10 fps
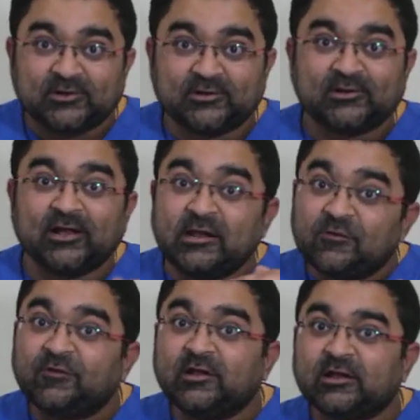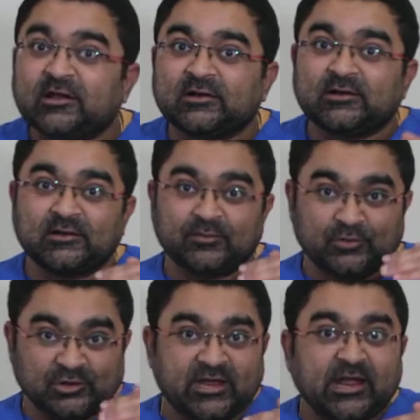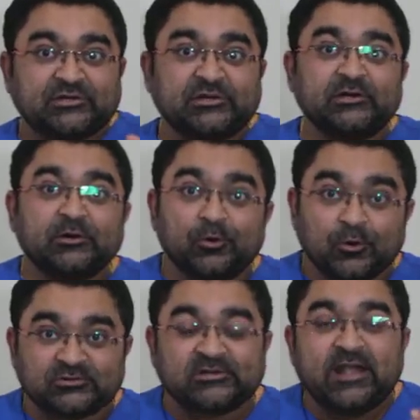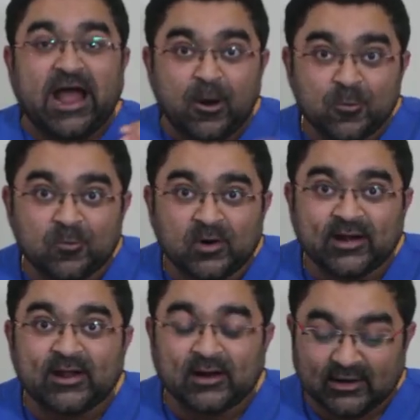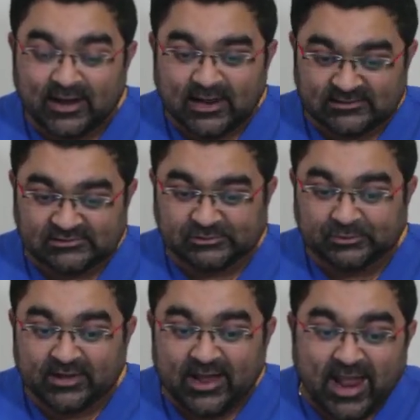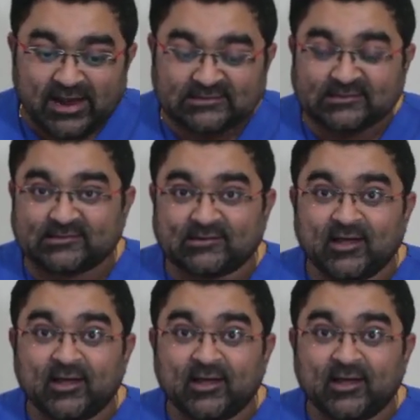The inferior projection goes downward and attaches to the axis.